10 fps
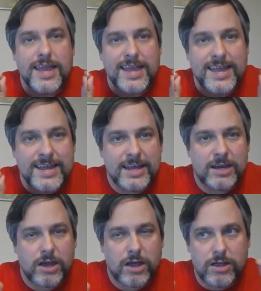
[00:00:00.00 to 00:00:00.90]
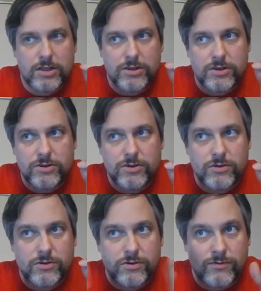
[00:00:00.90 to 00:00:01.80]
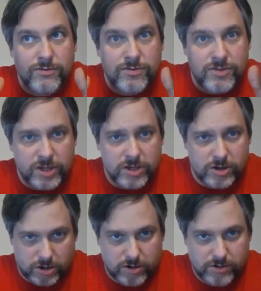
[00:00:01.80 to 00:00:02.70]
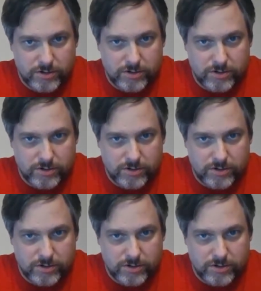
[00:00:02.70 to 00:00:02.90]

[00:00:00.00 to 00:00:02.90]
In theater,